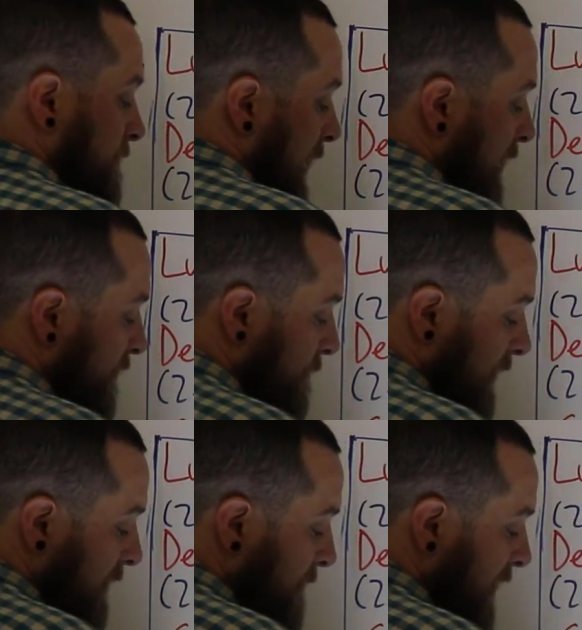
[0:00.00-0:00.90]
I
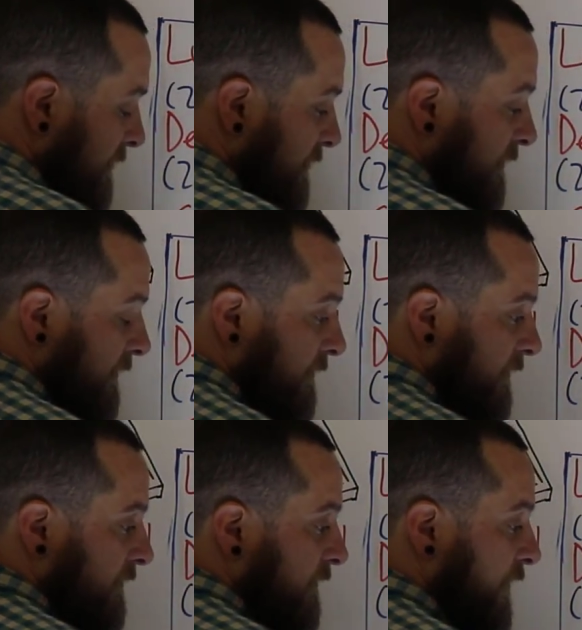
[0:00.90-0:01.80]
made
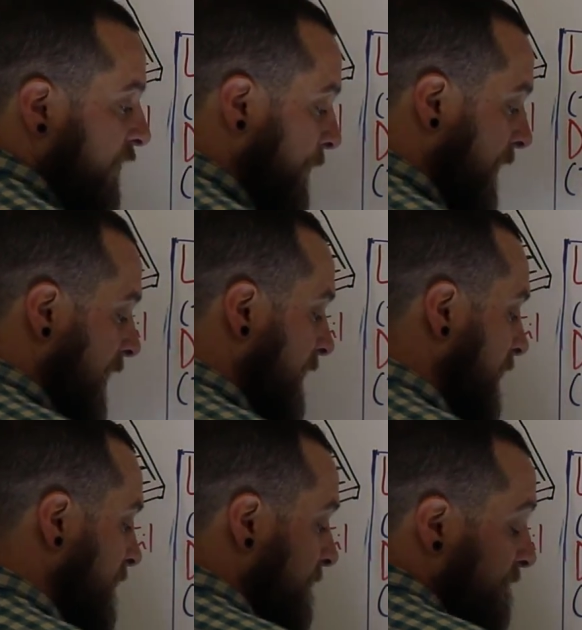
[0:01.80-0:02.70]
the first
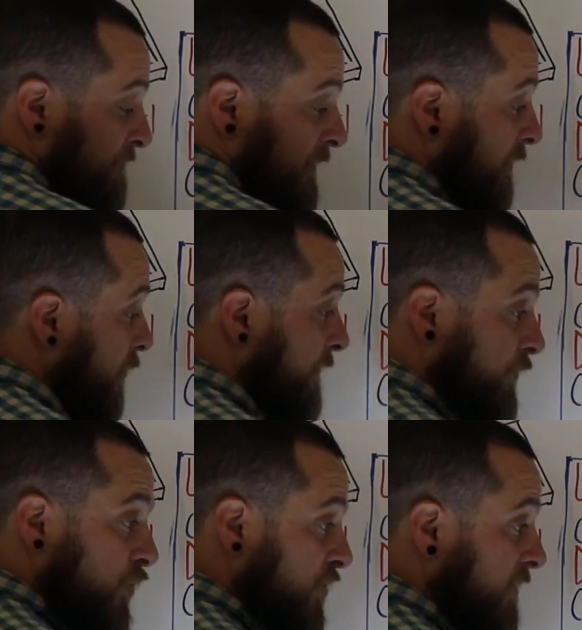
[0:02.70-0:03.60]
paragraph with
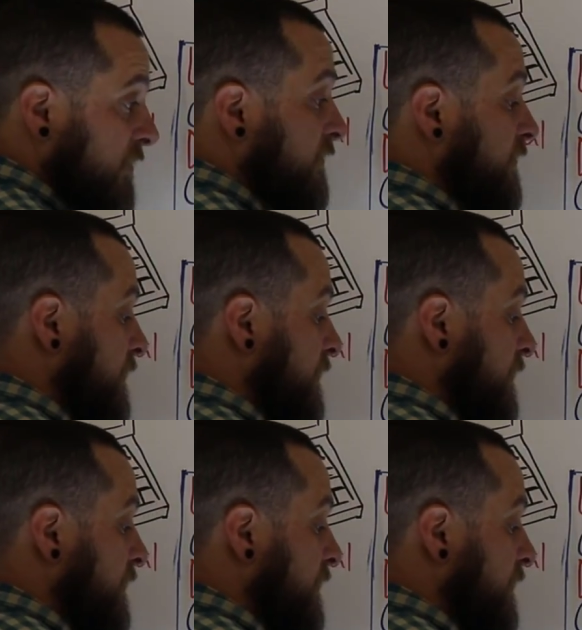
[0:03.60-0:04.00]
2 sentences.